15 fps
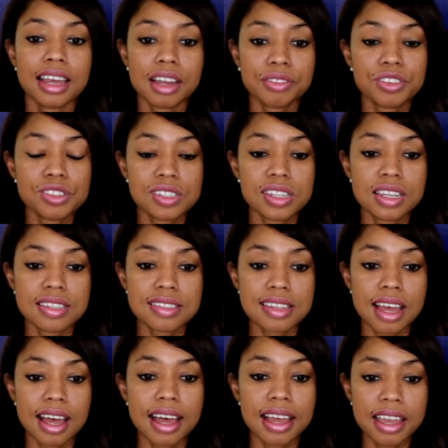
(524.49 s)
ever since
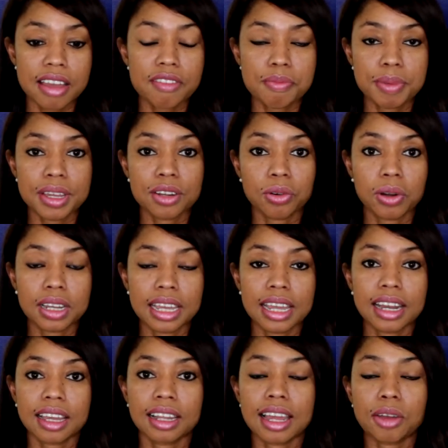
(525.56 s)
I have been
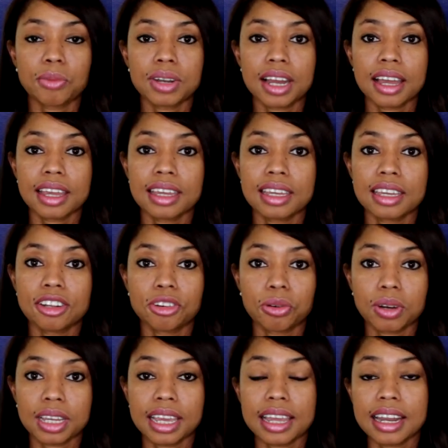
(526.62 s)
organic, like when I eat
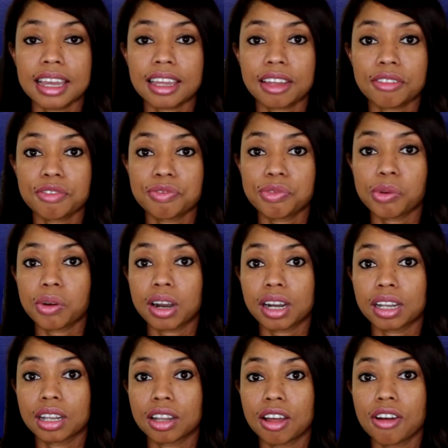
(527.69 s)
organic for
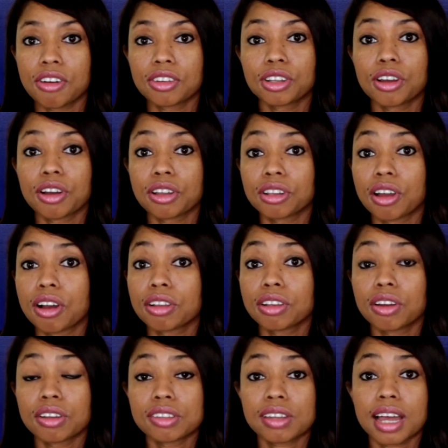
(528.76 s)
a long, long, long,
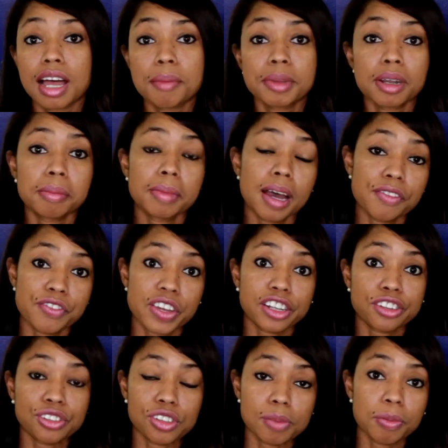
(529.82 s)
long time, and I'm not
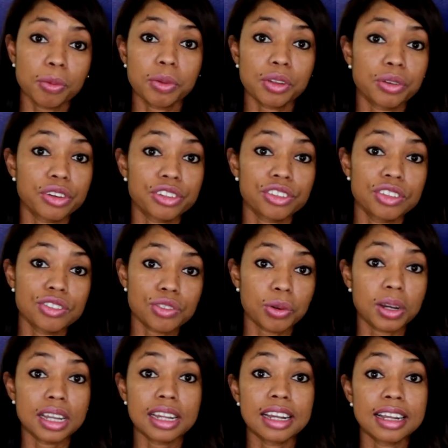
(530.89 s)
fellowshipping with Christians
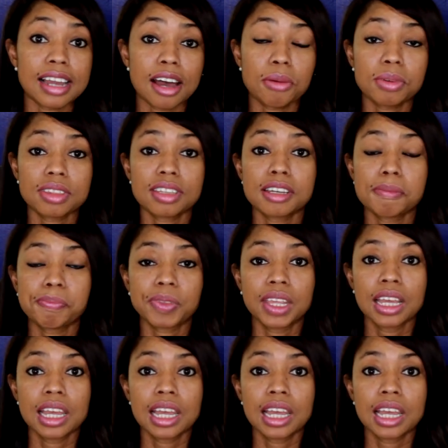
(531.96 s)
or eating out with them,